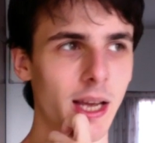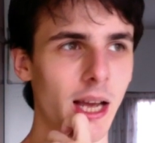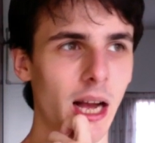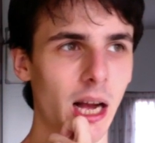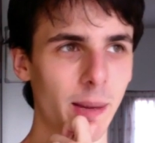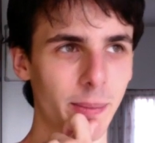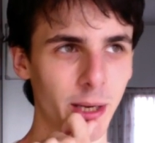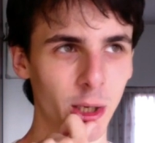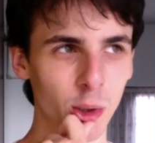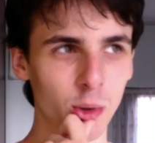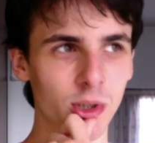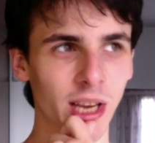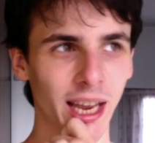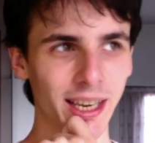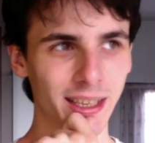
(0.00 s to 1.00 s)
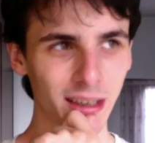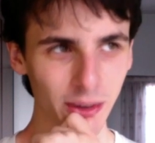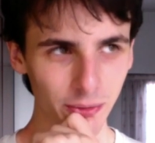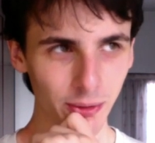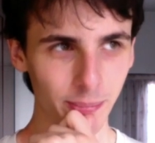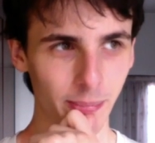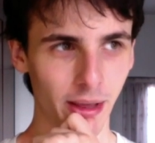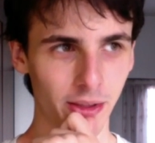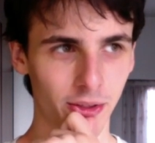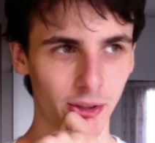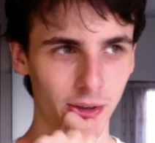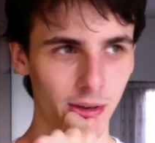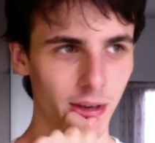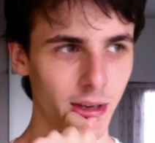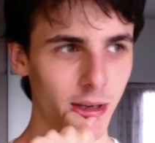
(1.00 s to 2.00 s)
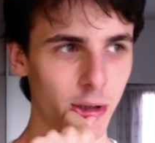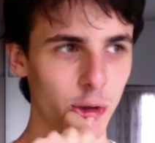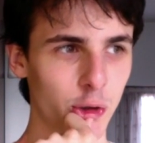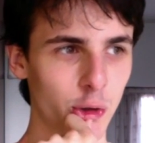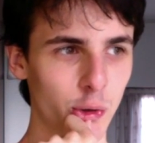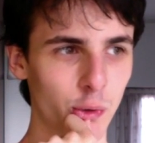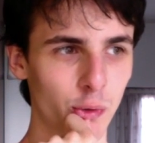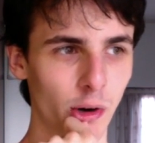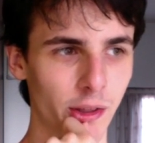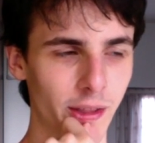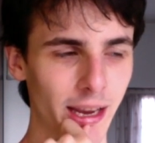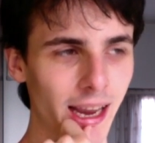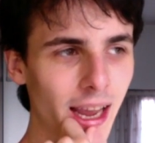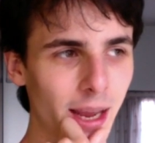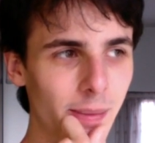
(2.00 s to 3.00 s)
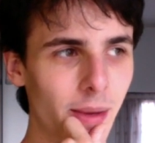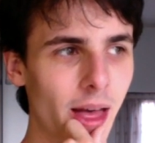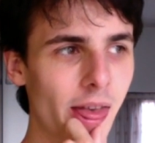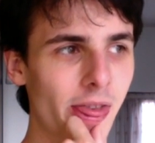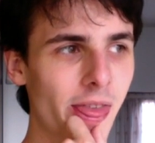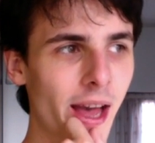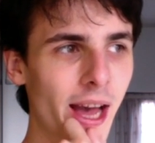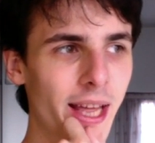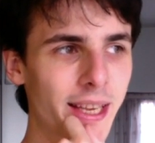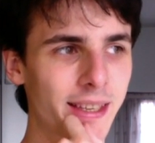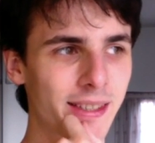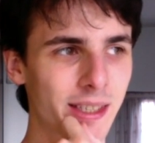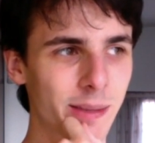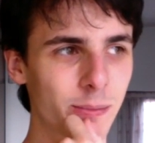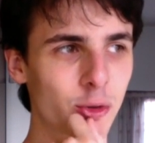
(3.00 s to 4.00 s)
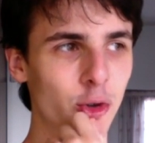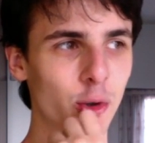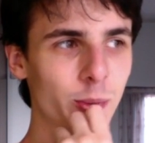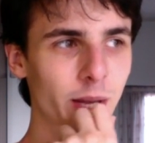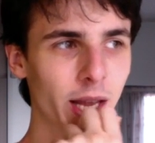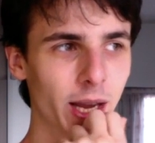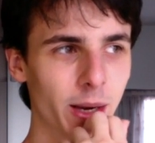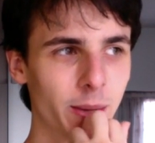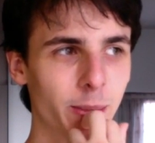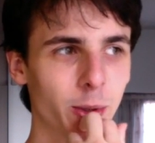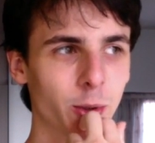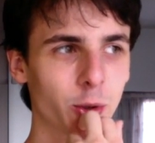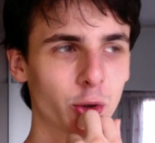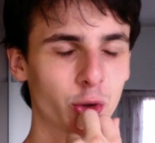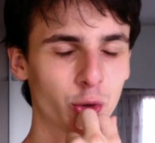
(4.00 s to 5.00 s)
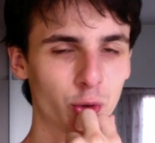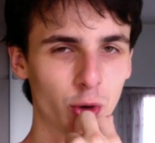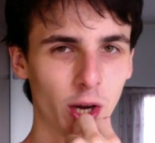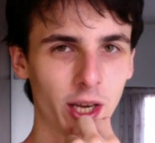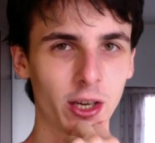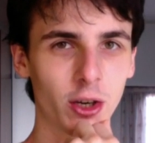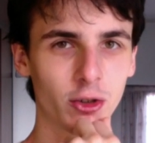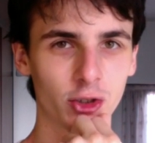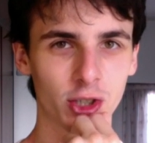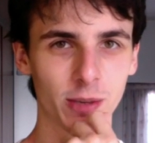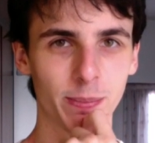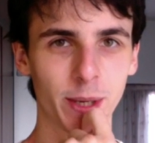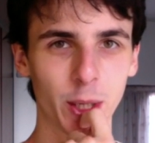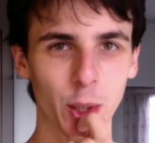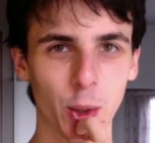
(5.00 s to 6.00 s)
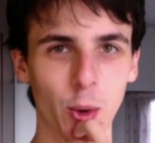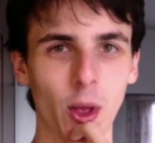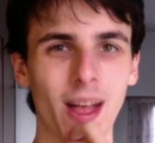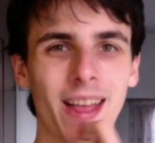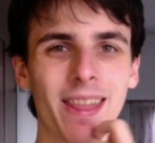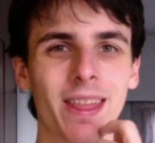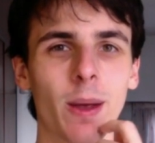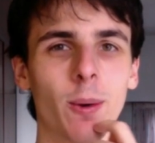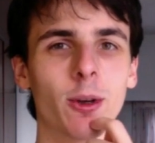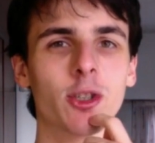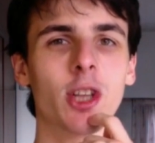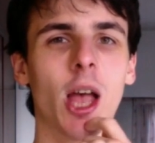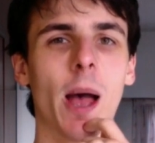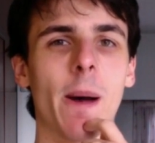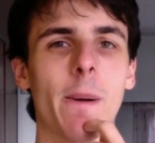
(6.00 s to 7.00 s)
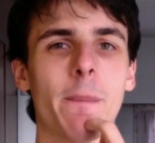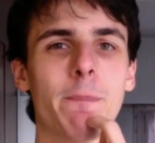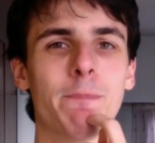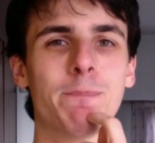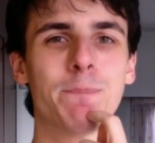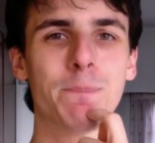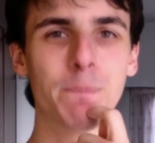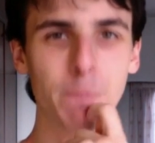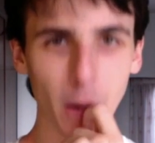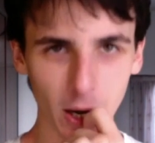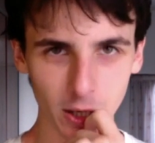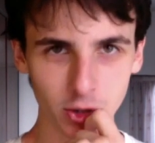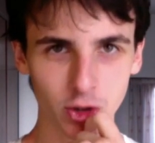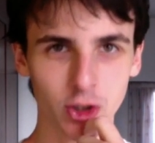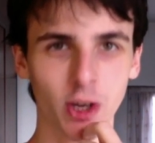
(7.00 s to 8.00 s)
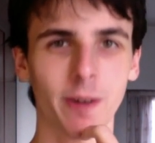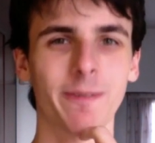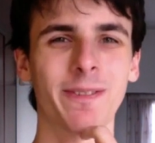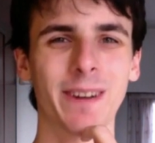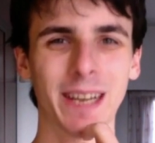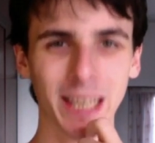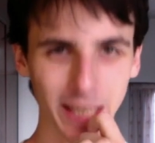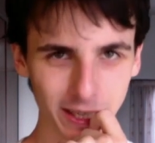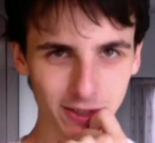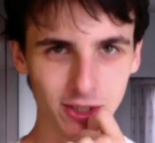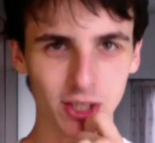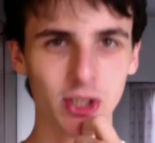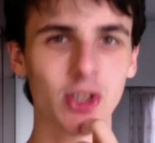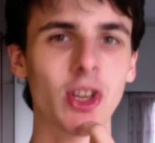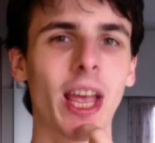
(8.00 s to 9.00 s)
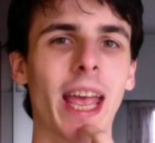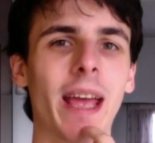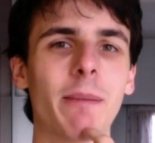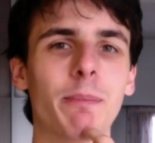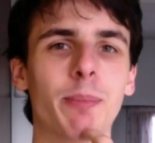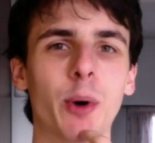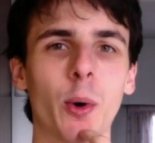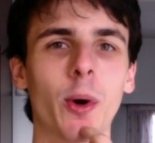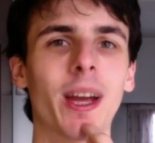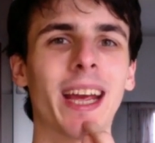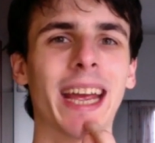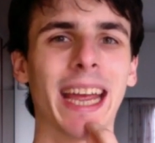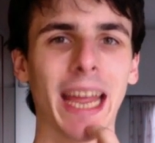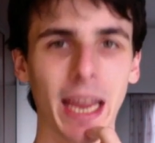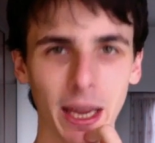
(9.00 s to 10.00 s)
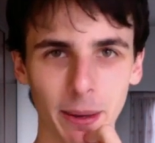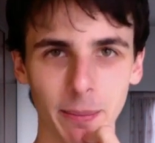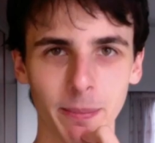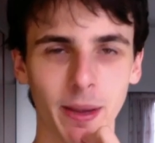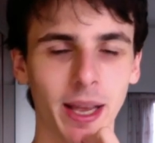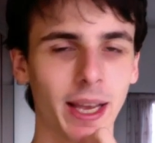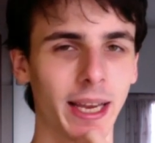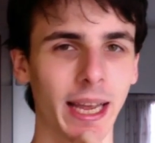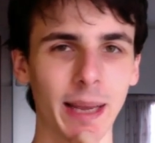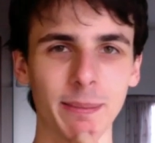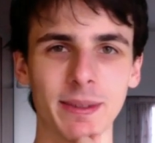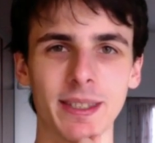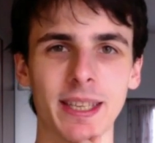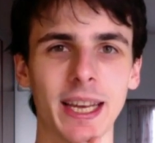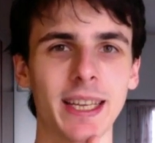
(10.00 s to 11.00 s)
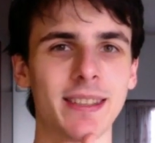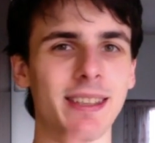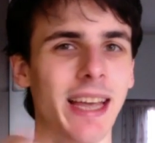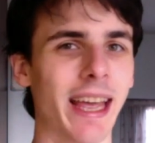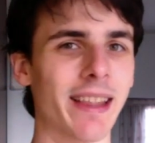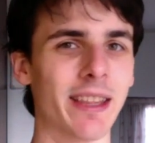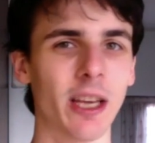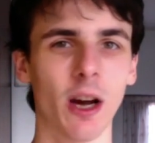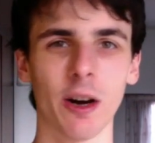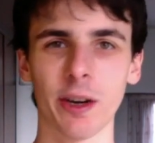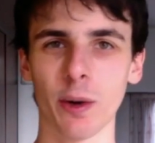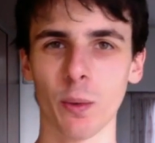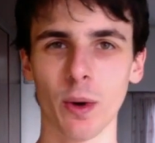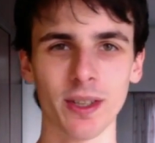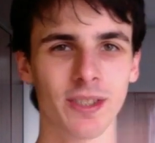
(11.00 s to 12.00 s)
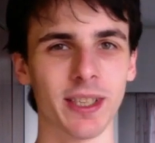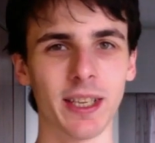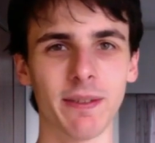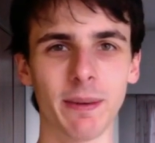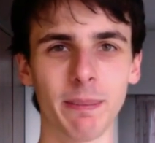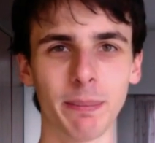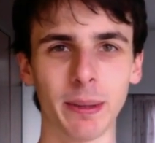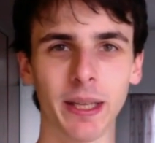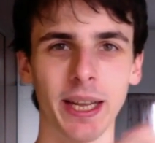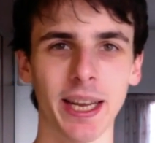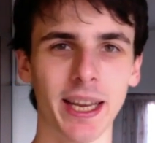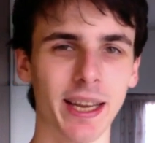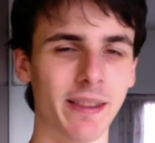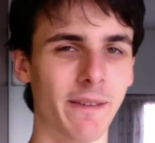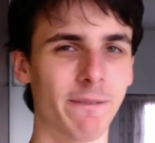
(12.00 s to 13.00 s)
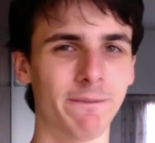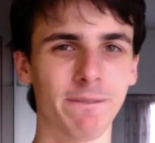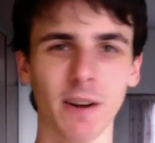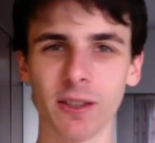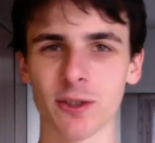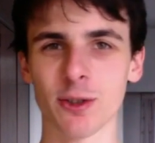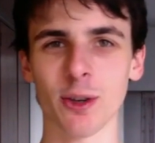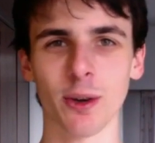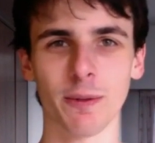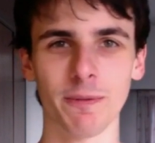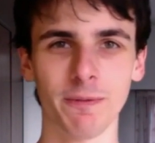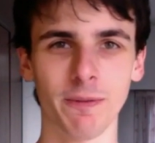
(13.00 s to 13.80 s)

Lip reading: I've been using a different method to run the game that seems to be able to run it on GPU. There was a bunch of glitches and broken game states, and the audio wasn't even playing, and the fonts looked